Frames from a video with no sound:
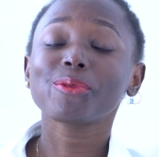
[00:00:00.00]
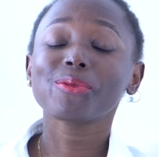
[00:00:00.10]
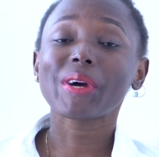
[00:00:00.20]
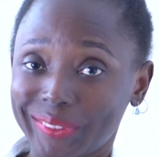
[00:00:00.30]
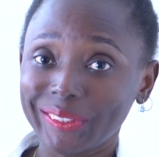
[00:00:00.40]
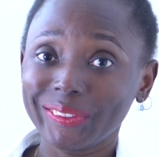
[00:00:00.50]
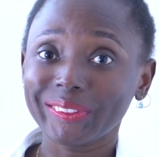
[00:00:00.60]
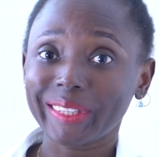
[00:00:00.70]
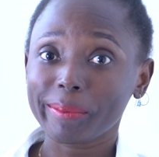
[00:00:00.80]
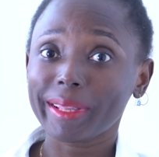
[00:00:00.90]
to
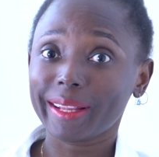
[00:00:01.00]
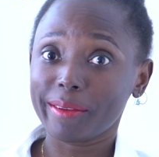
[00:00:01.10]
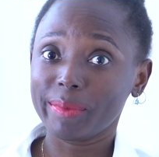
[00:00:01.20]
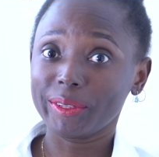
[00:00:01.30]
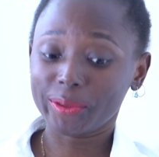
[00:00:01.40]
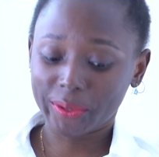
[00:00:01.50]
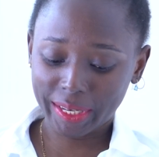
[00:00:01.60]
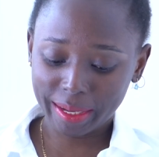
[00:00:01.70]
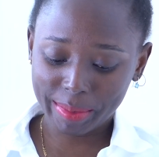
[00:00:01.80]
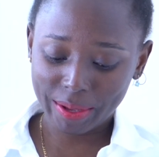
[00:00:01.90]
session type that I've been
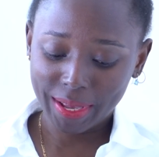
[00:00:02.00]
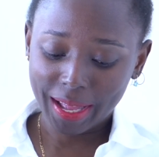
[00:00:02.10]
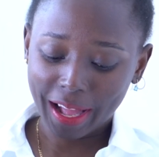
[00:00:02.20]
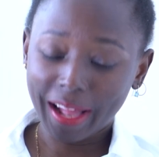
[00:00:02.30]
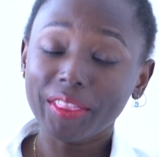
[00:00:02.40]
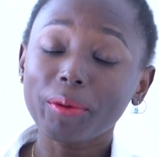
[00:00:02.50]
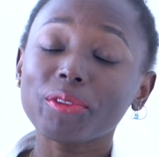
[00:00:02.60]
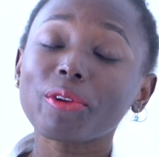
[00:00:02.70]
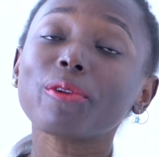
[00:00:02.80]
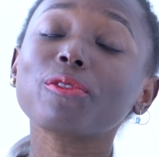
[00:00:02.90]
talking about, and there
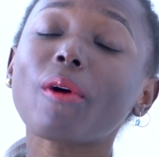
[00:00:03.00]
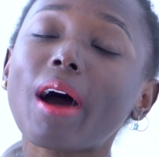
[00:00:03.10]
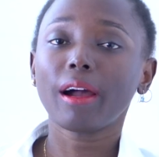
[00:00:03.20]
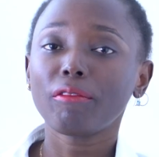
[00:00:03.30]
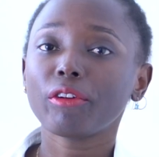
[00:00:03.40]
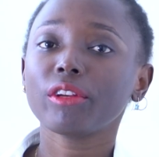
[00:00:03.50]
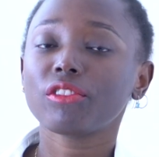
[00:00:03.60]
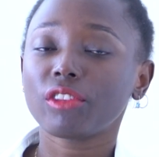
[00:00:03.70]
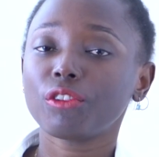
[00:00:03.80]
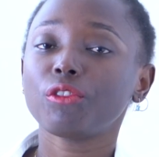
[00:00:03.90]
is also average
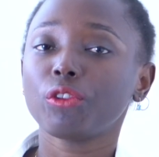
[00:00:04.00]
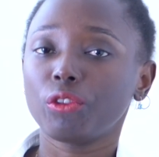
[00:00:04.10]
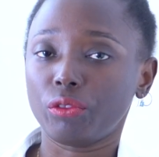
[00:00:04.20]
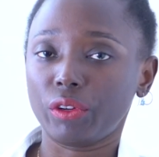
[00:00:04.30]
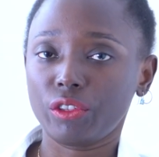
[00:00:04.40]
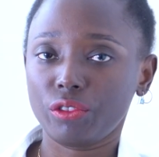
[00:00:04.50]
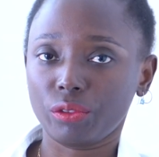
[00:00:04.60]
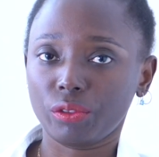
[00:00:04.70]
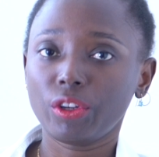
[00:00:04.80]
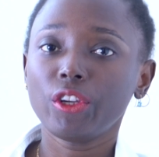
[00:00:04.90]
session
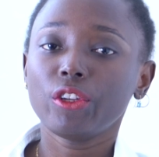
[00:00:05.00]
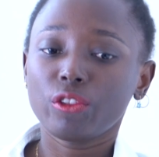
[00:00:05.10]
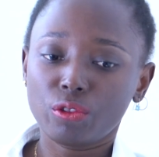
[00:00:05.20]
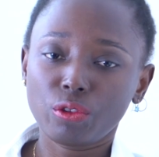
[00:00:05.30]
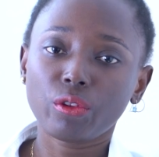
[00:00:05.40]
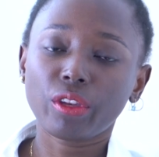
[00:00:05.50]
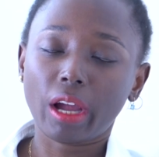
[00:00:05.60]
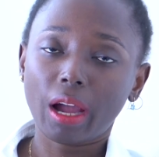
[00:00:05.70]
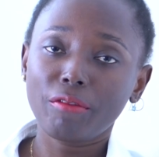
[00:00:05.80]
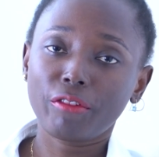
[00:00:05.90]
duration. So the
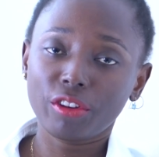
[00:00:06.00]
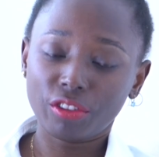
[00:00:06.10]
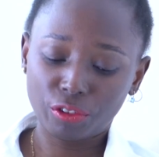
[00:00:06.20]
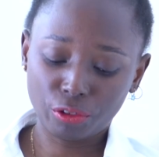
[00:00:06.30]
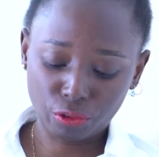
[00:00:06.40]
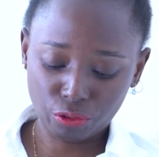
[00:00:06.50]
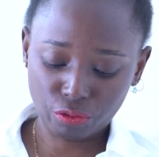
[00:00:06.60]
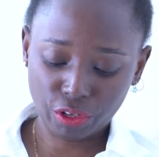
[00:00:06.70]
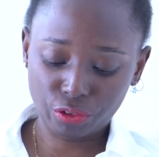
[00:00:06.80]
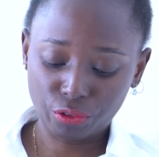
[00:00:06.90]
average session
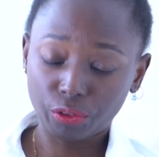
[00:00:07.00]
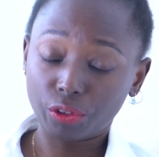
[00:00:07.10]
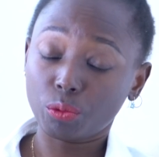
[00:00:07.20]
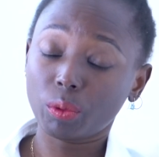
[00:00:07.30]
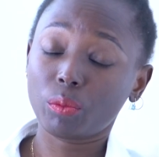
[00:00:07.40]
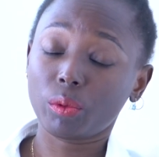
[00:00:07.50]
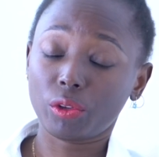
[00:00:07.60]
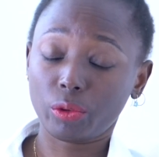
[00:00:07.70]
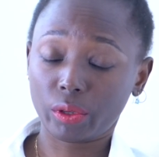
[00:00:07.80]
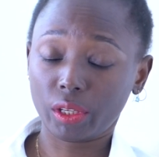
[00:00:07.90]
duration is what we
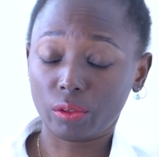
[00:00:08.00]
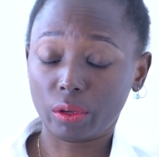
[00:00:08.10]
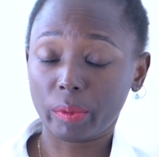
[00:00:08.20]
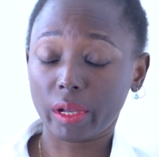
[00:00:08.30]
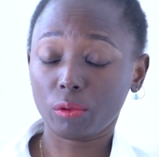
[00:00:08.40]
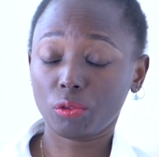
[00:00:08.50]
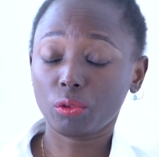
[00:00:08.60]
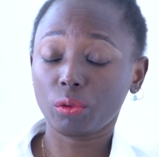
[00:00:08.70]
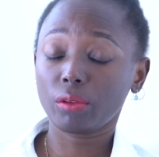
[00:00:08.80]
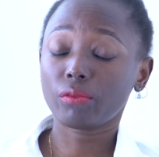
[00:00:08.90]
are talking about.
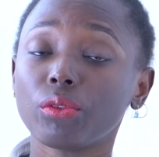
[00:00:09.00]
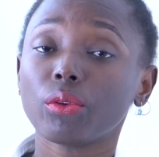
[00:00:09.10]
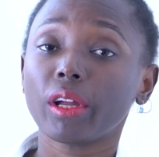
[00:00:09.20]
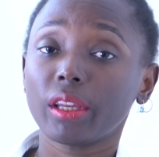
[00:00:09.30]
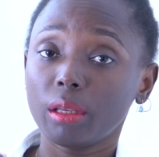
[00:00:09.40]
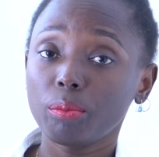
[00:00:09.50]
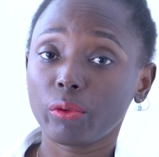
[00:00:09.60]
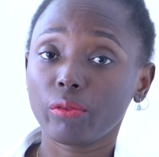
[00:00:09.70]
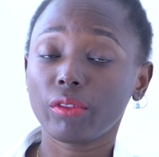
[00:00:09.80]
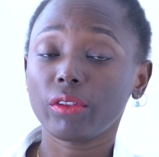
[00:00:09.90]
So if you can
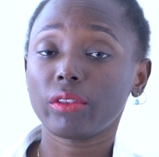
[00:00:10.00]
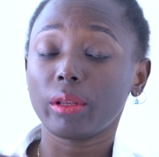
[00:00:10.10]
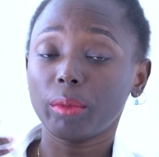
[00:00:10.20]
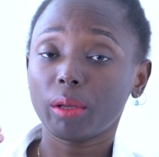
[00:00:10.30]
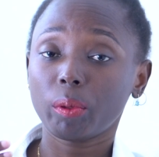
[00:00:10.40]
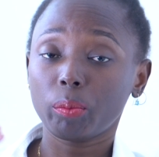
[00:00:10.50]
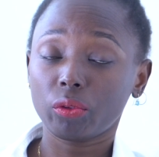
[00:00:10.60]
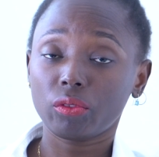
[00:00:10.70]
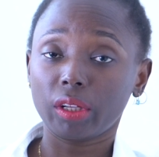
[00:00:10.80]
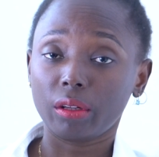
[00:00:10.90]
improve this and make people
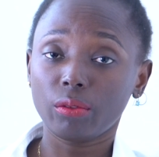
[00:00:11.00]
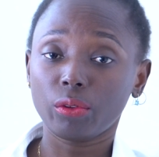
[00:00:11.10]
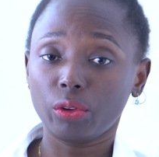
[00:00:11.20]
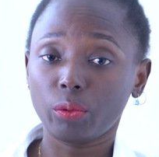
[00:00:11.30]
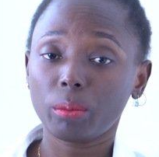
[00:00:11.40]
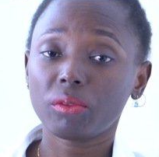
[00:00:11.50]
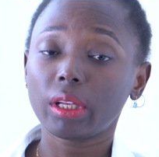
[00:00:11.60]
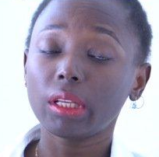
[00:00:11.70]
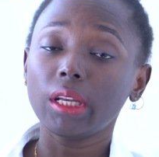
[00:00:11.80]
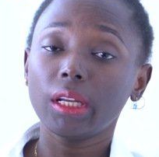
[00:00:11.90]
stay long on your website,